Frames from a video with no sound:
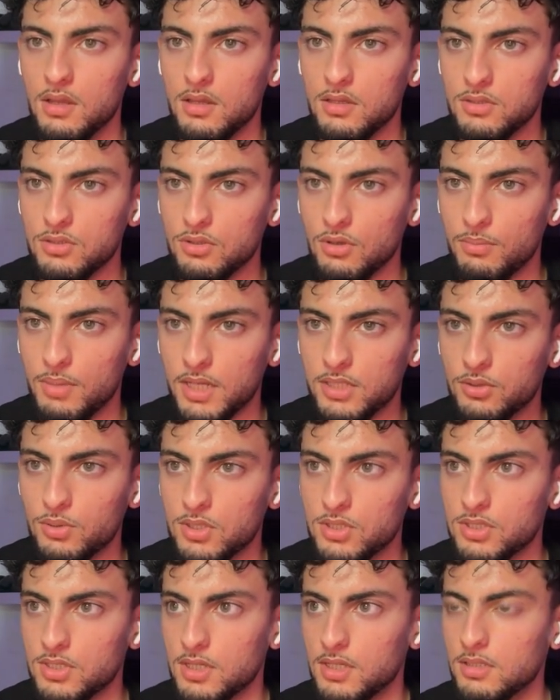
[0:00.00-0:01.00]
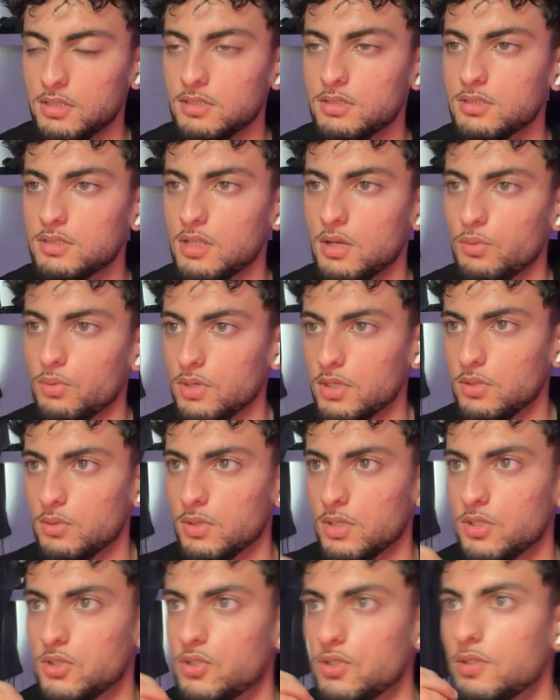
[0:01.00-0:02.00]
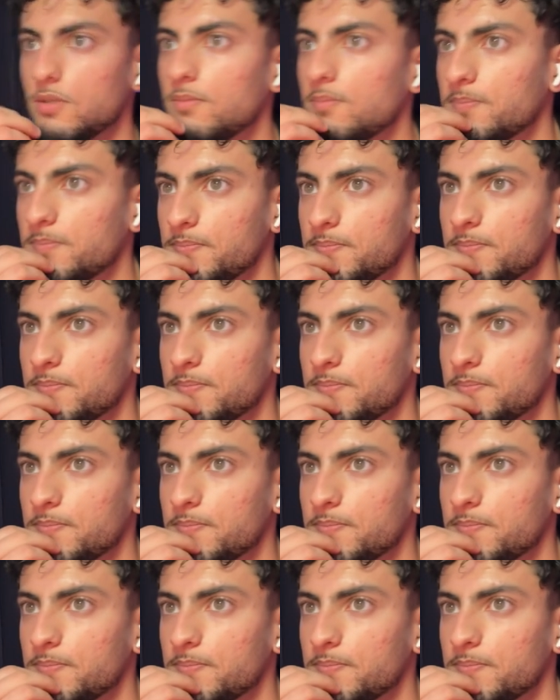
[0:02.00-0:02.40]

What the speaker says: Let's go back to question 8. This is that weird question.